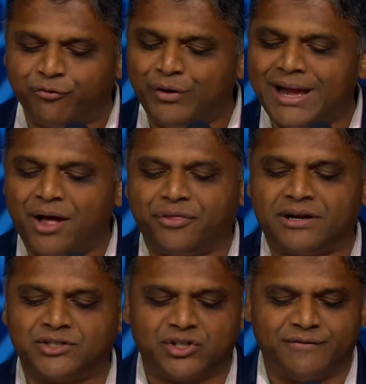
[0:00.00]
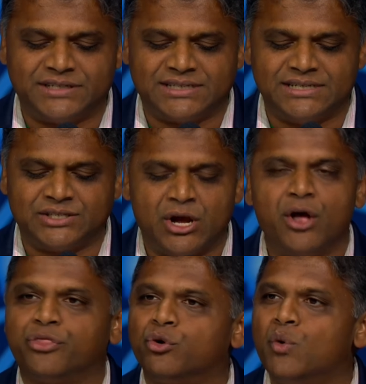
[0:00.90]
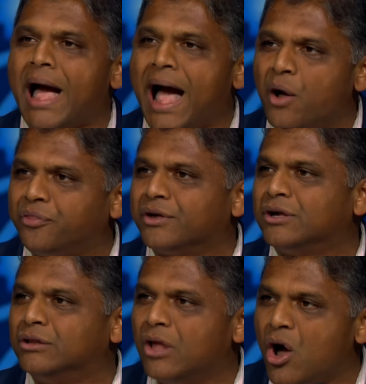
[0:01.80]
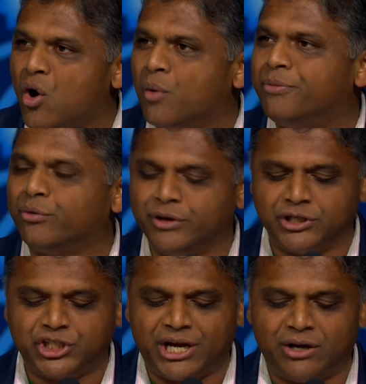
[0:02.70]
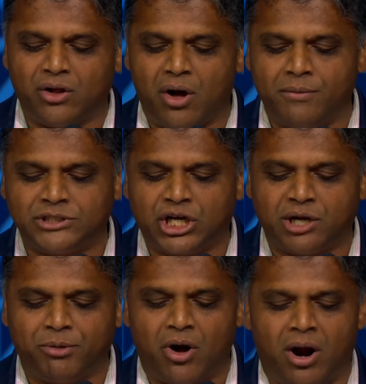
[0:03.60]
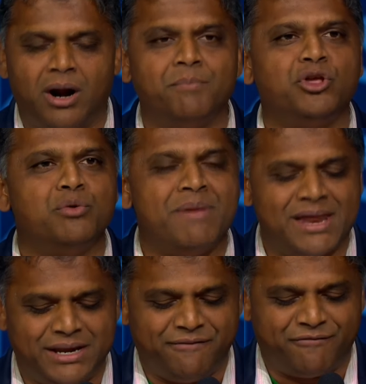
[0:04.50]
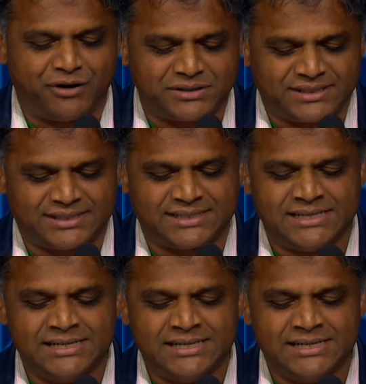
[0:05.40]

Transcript: free healthcare services throughout the globe through your charitable arm, Humanity First.